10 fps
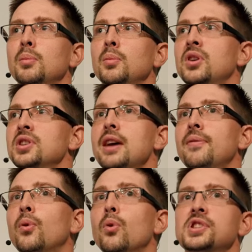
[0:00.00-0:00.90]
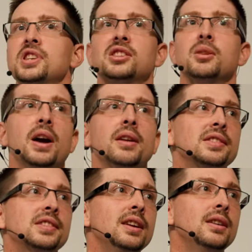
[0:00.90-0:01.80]
Because that 4.6
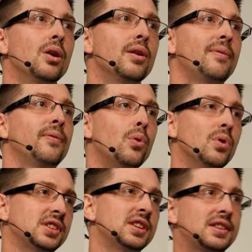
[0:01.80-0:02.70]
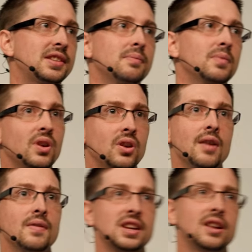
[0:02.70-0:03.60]
dependency, or that 4.6
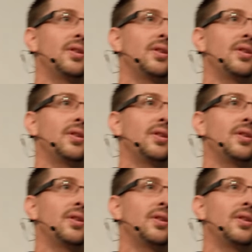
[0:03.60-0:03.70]
kind of set